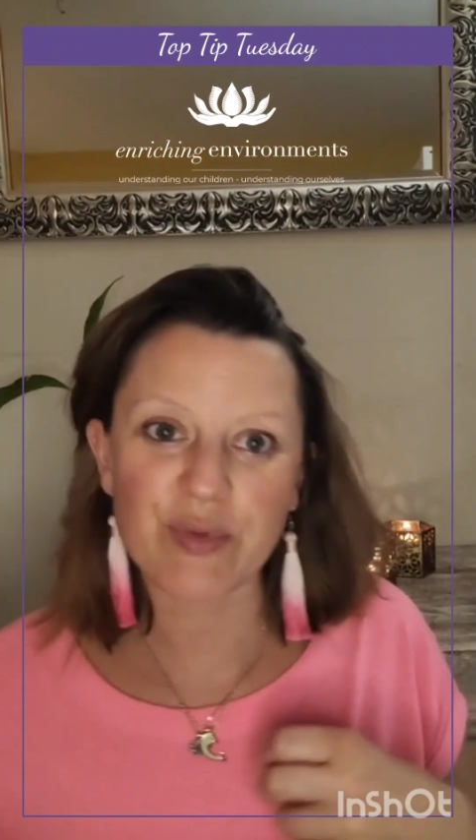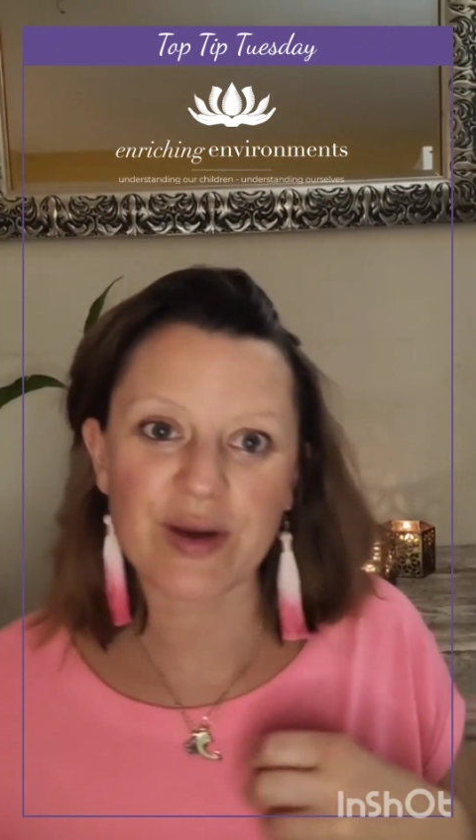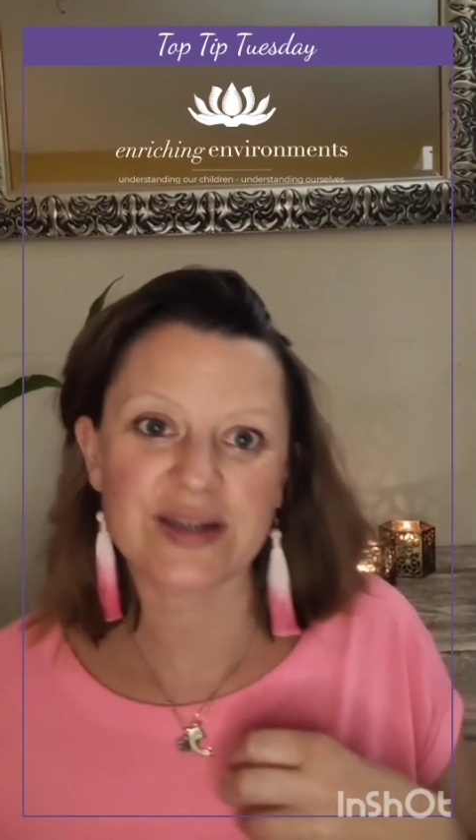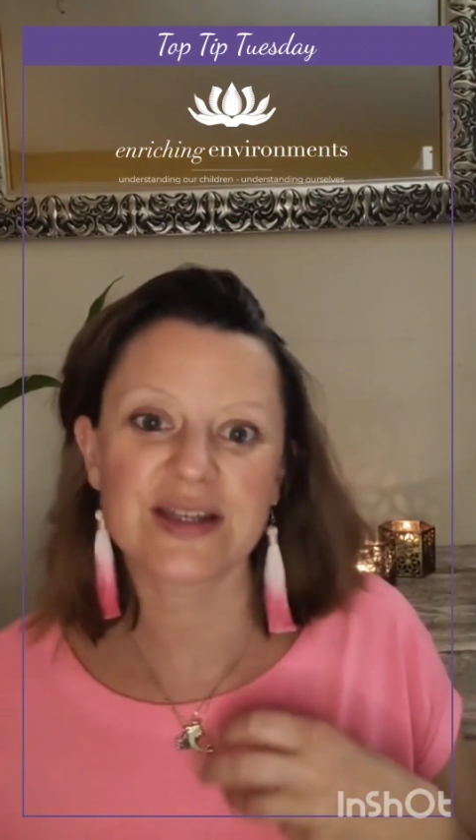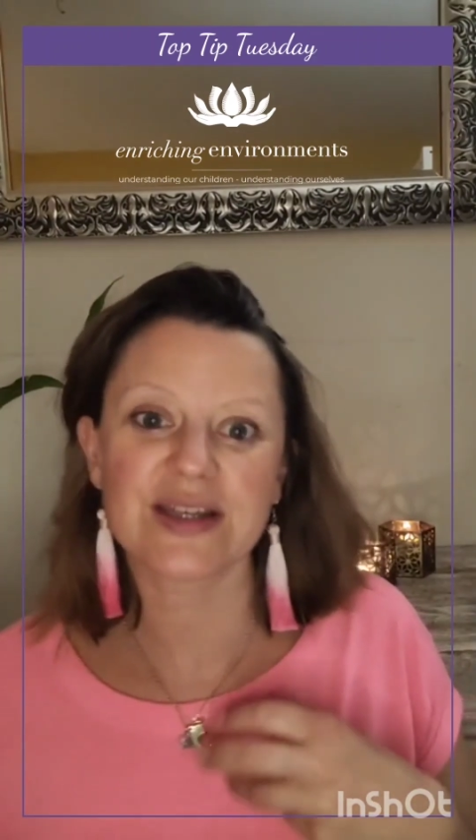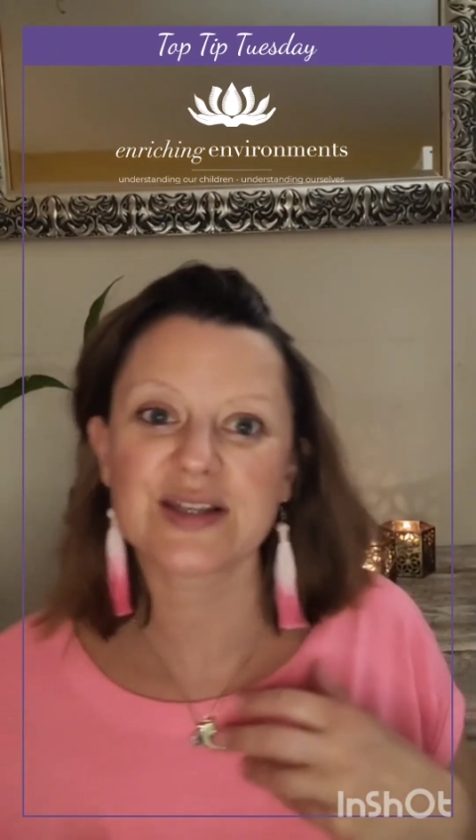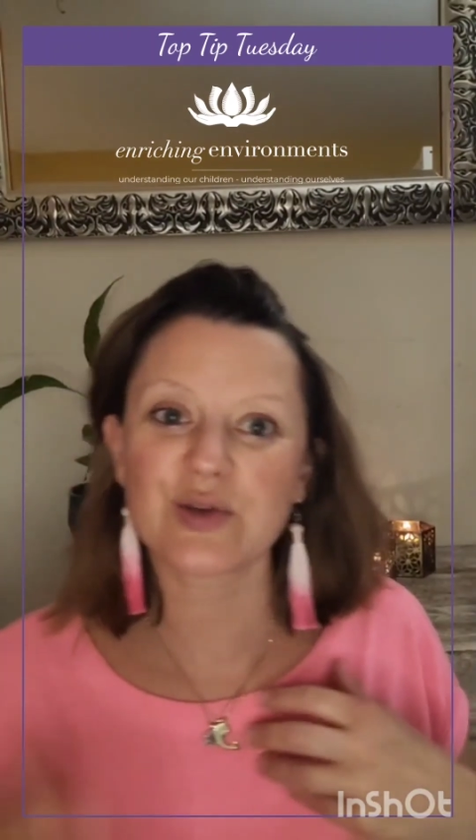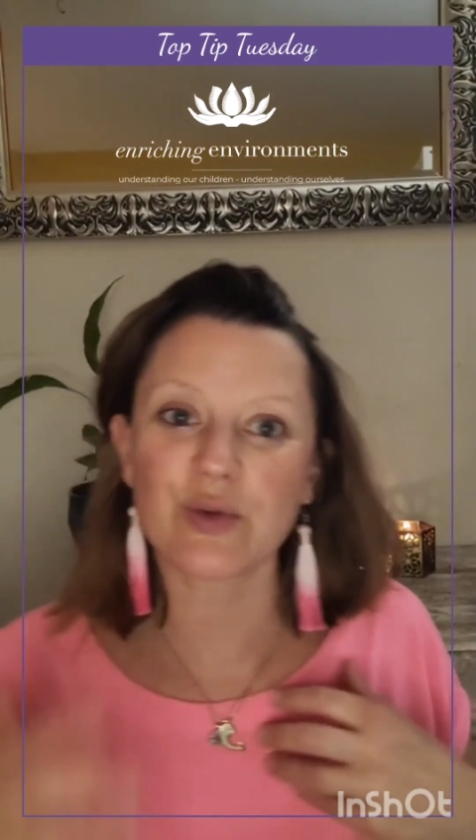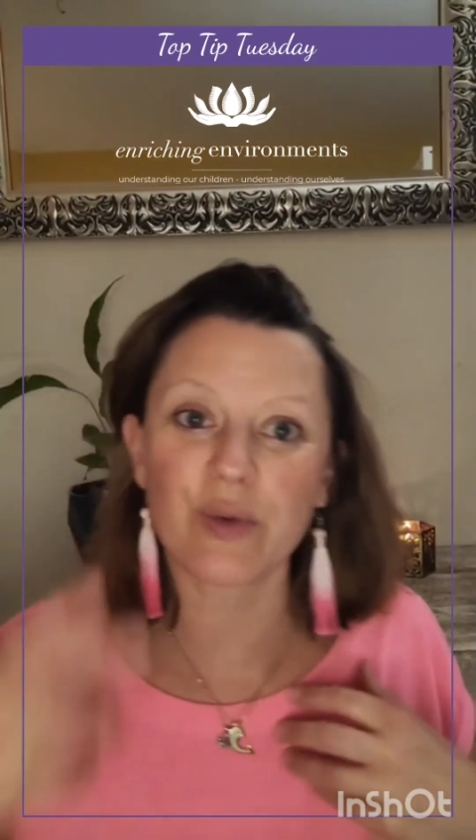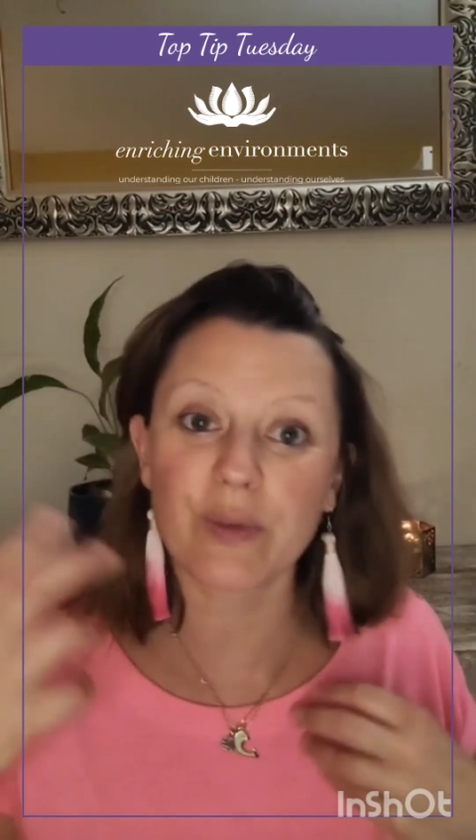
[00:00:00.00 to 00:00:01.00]
practice
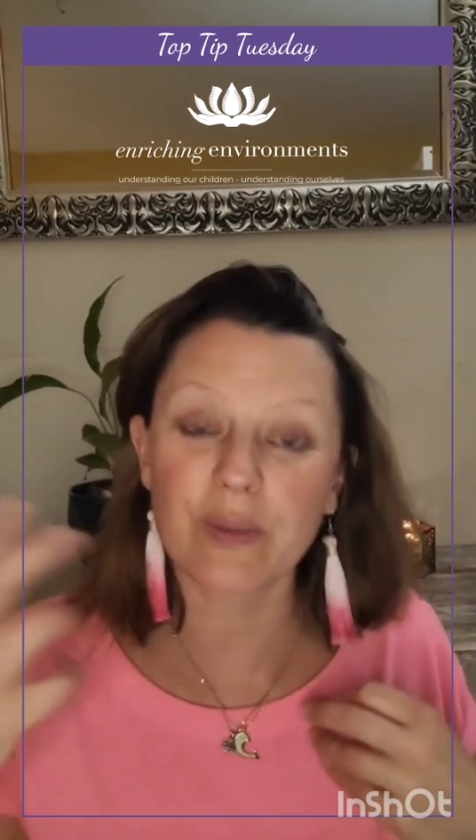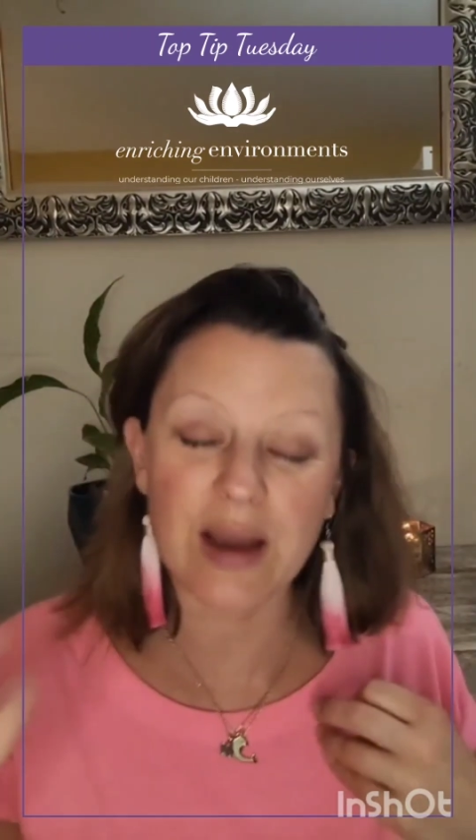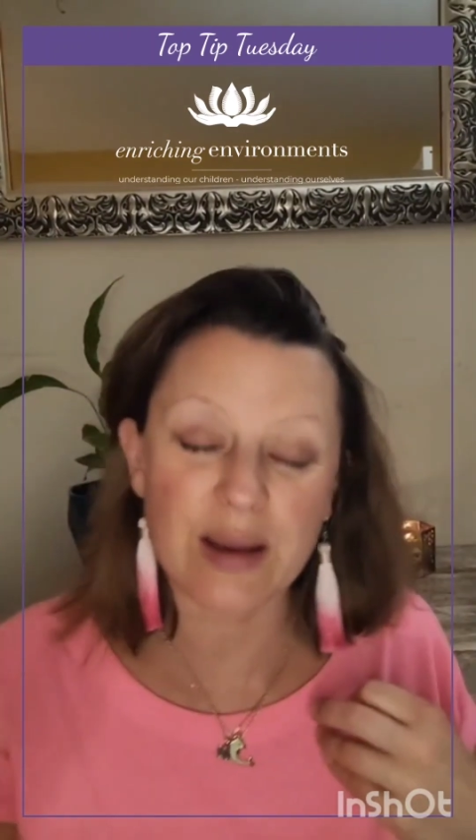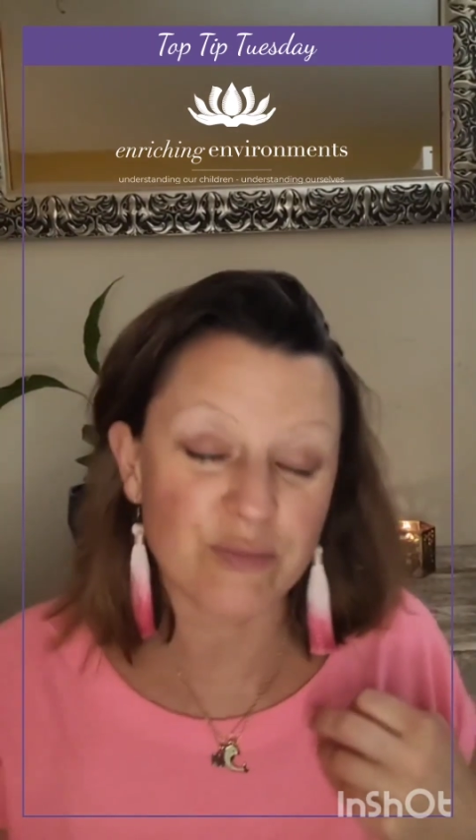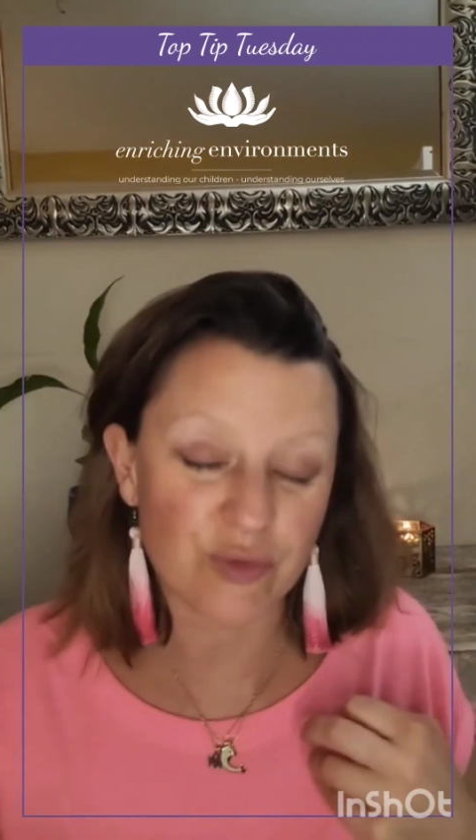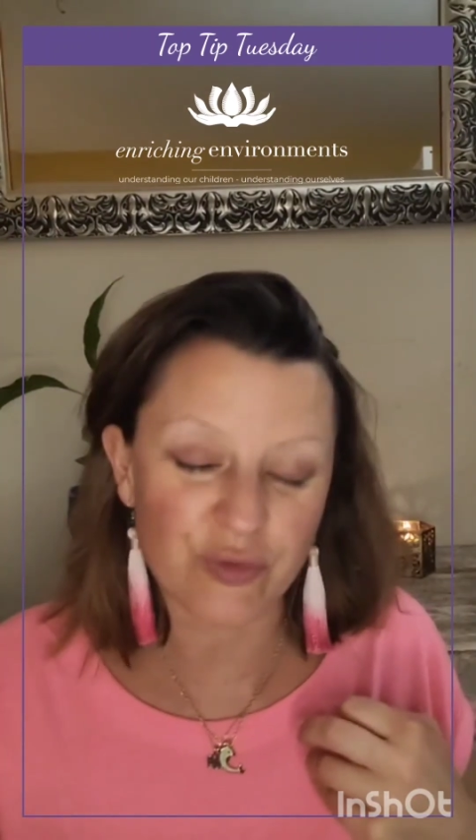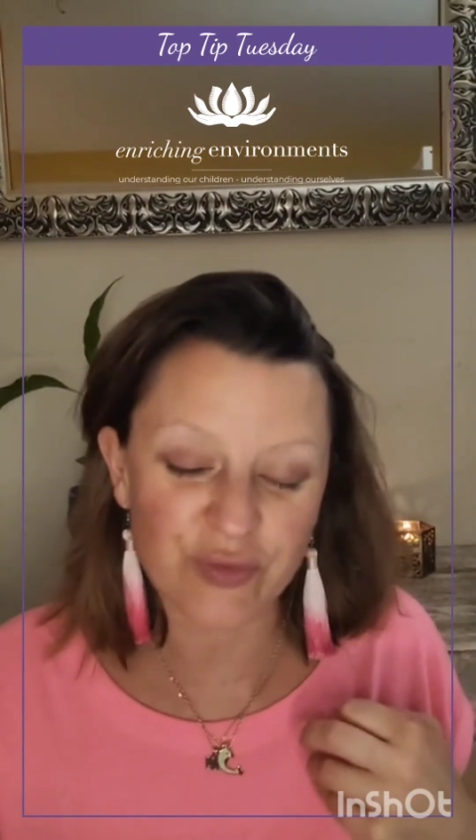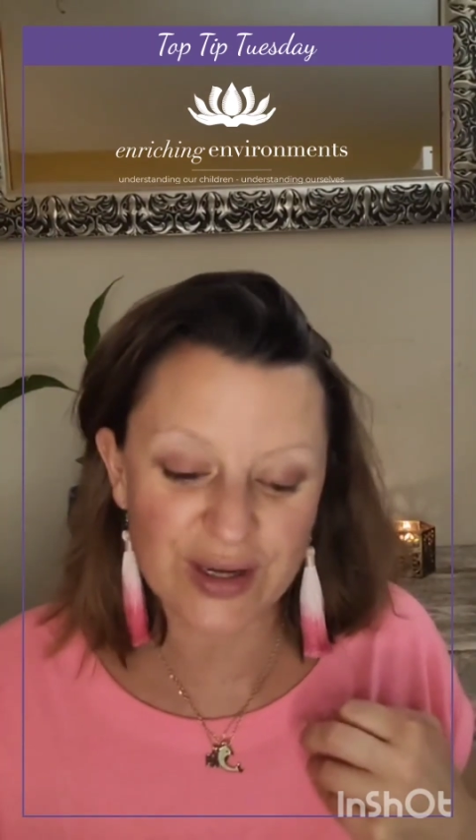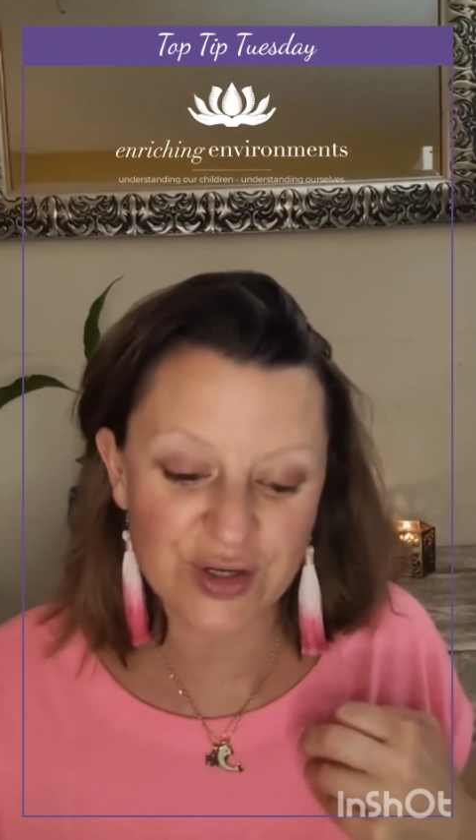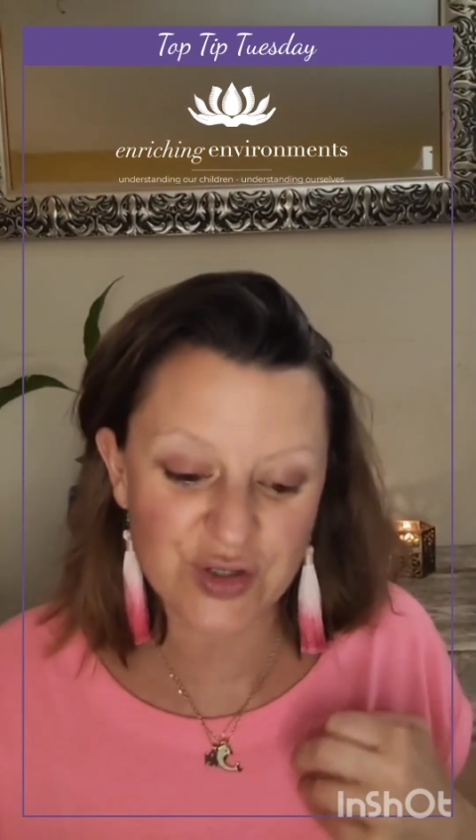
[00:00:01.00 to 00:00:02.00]
or
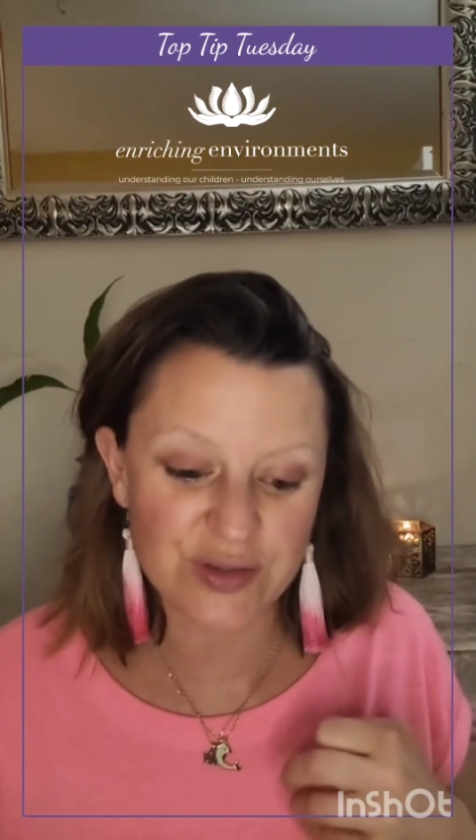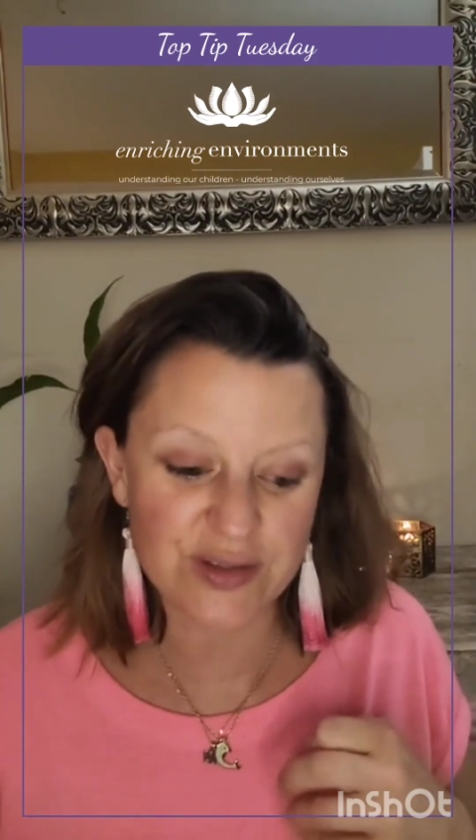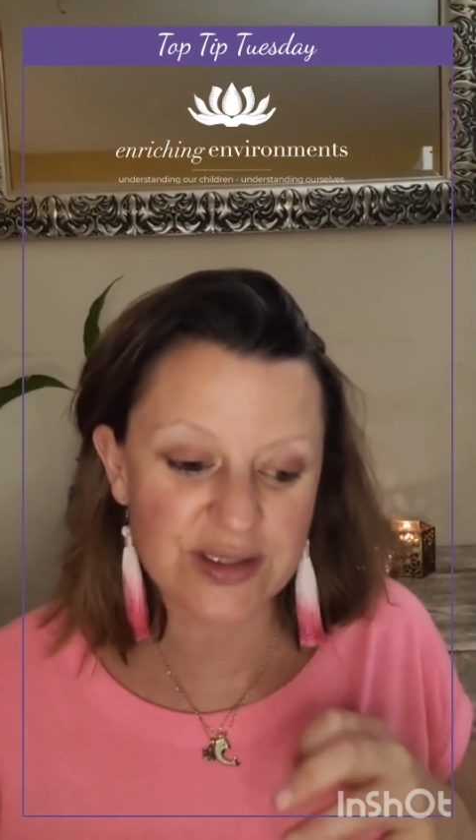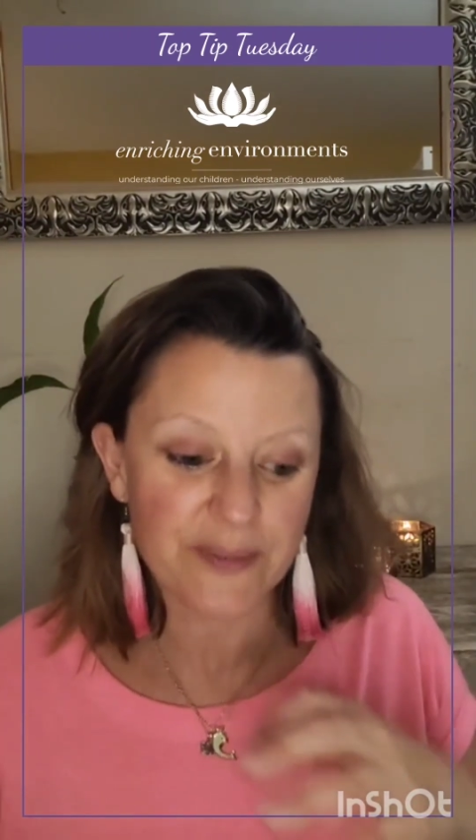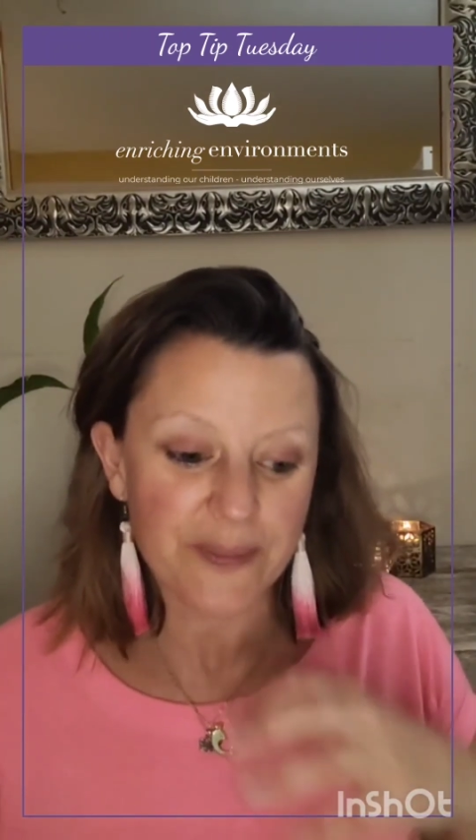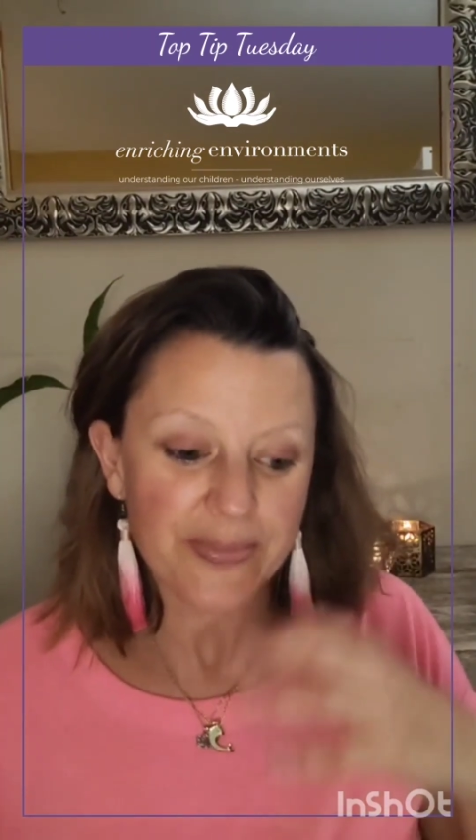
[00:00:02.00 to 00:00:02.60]
reflections.